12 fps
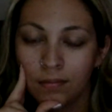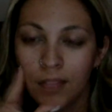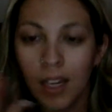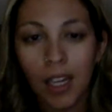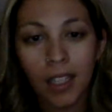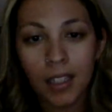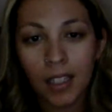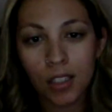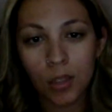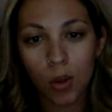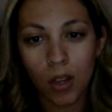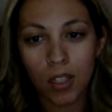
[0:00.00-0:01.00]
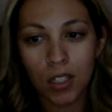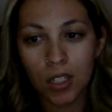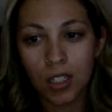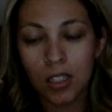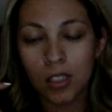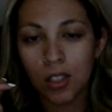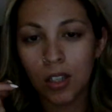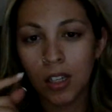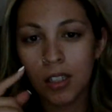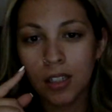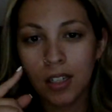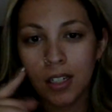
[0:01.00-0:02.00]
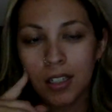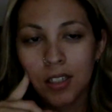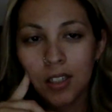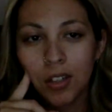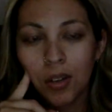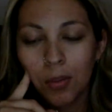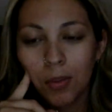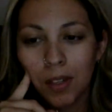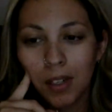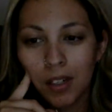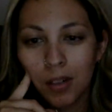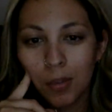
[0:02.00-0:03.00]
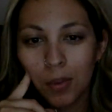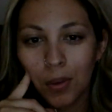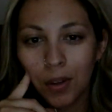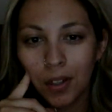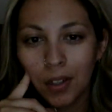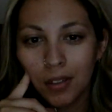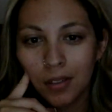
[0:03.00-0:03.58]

I like these questions. You guys are getting to know me a little more.